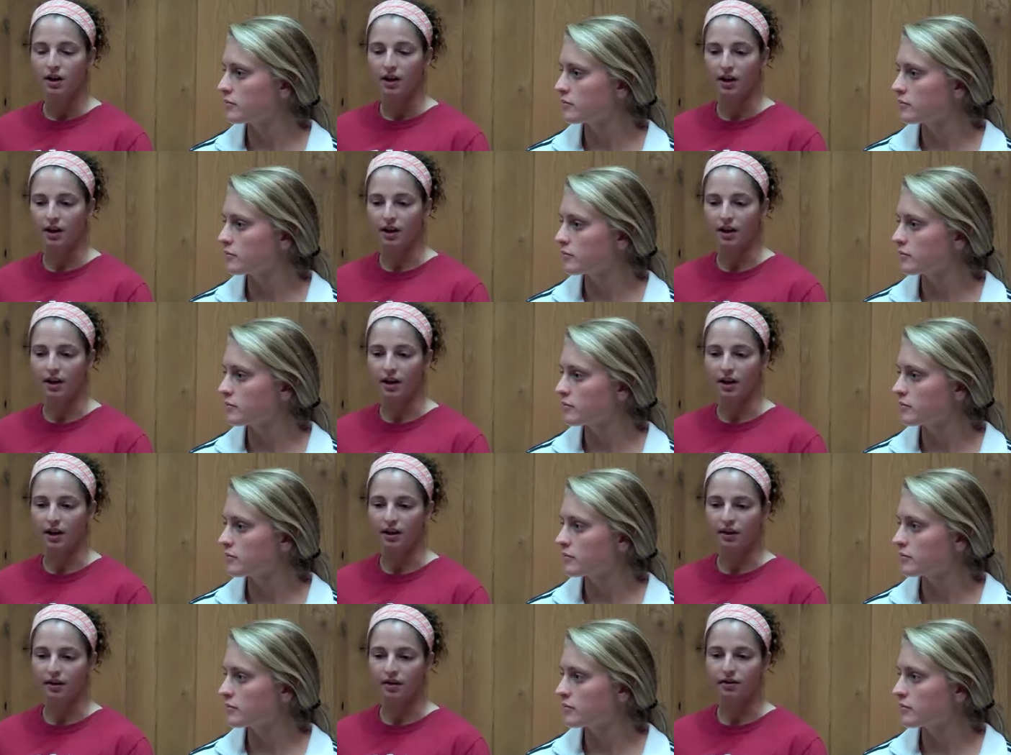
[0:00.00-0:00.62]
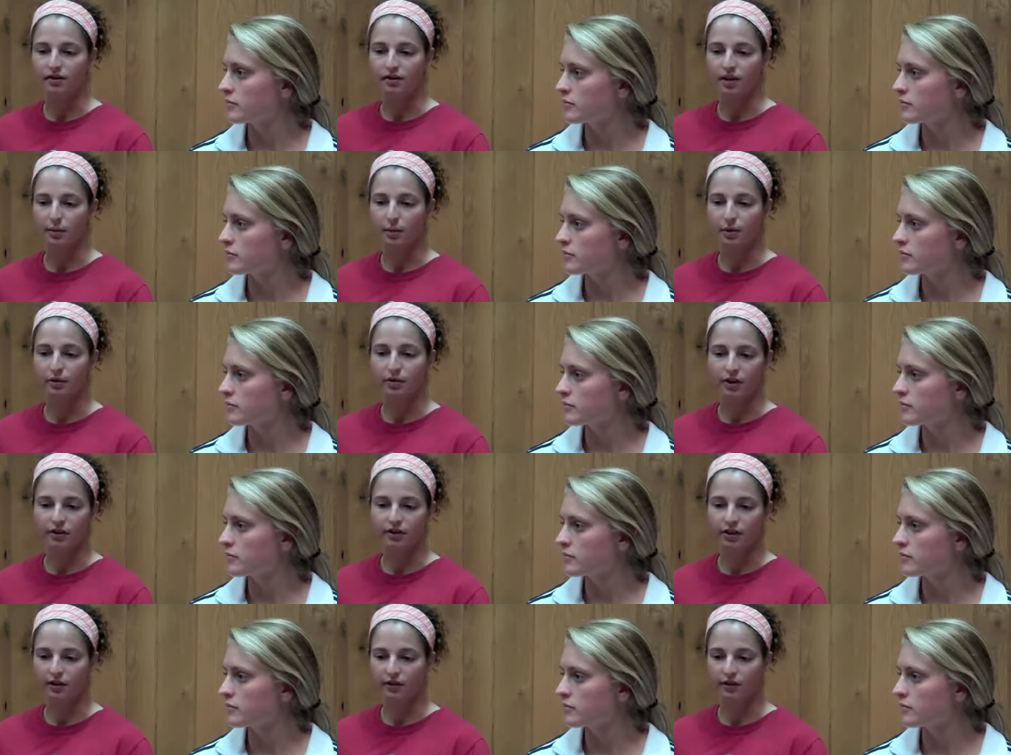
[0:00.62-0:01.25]
Speaker 1: And some of
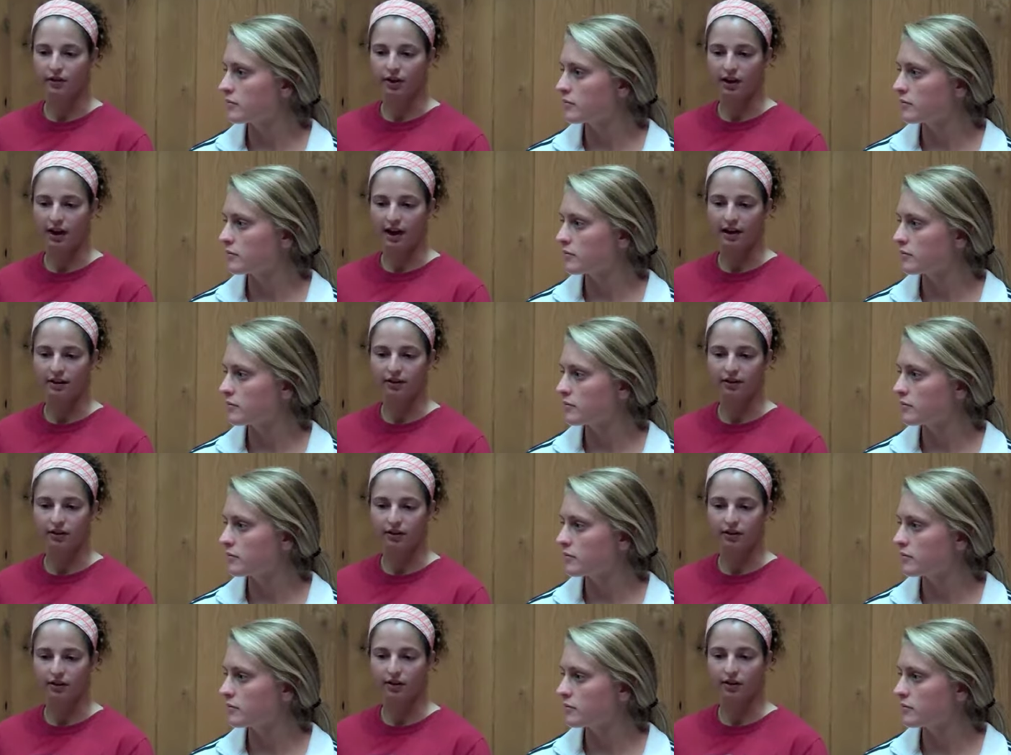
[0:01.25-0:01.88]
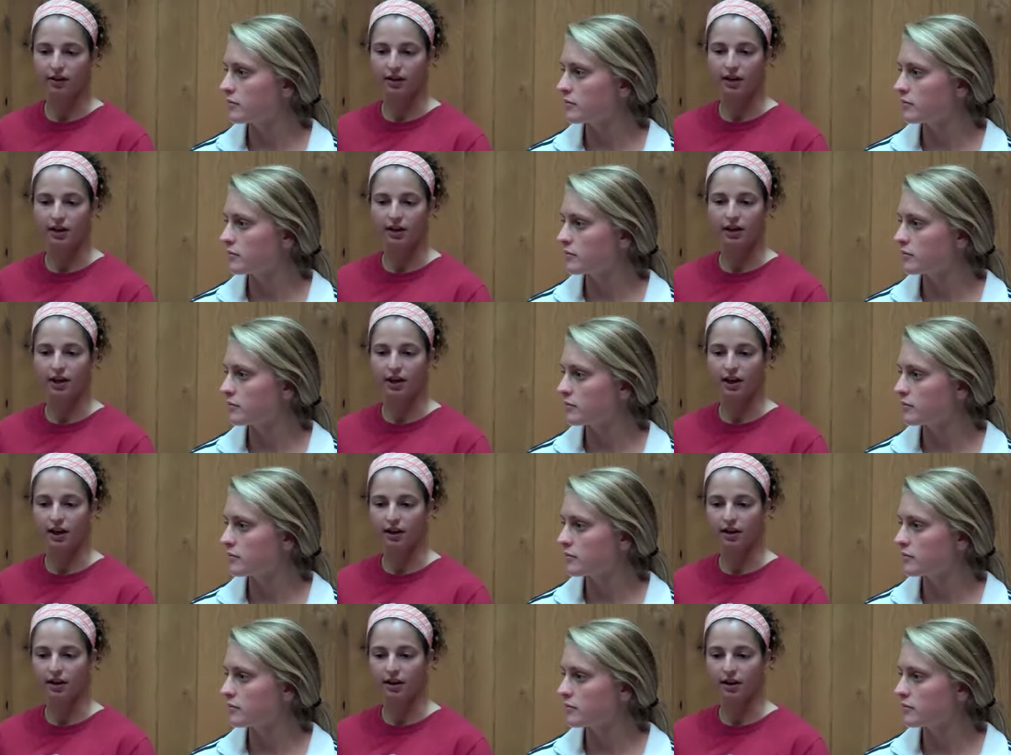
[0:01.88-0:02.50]
us have classes at like
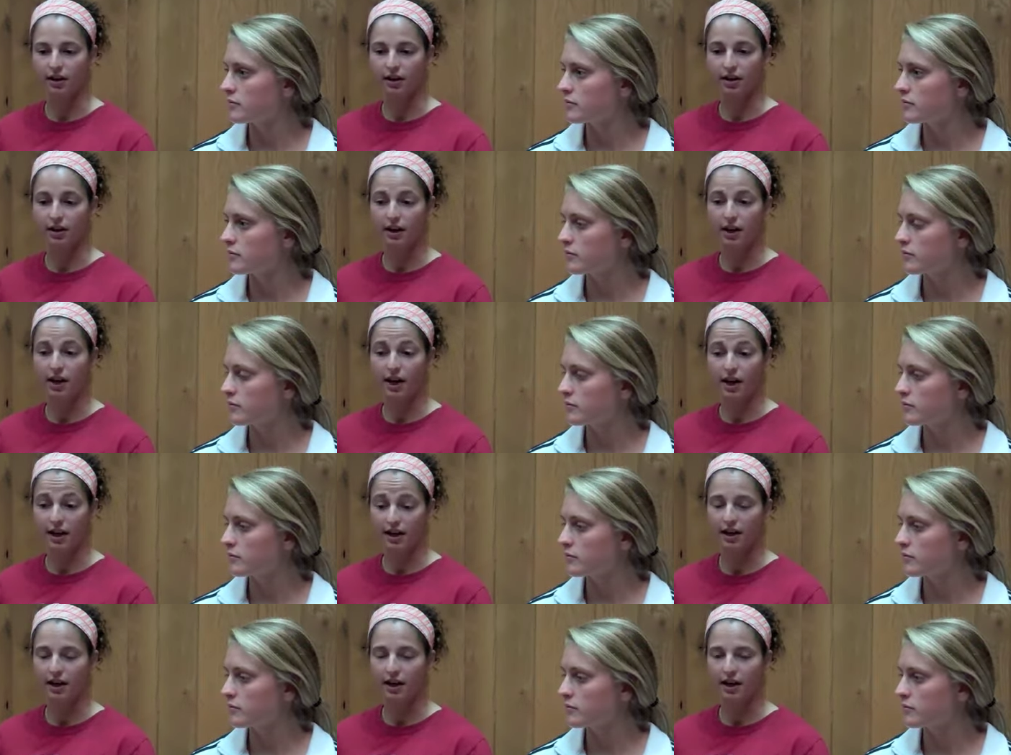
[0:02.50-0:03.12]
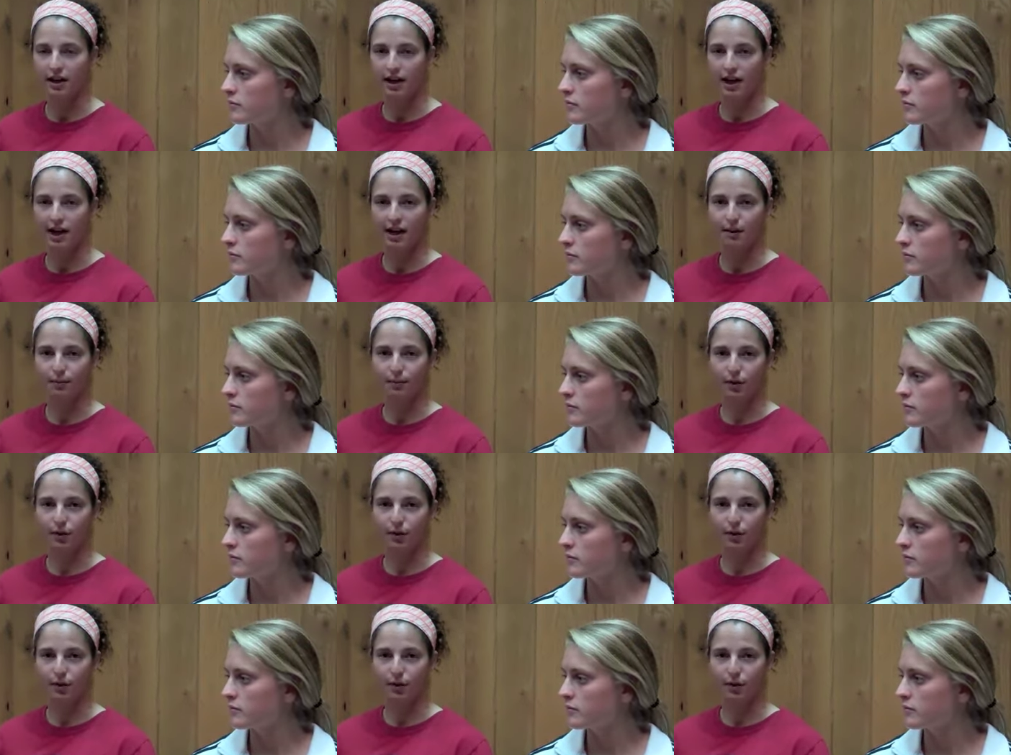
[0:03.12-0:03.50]
8 8 a.m.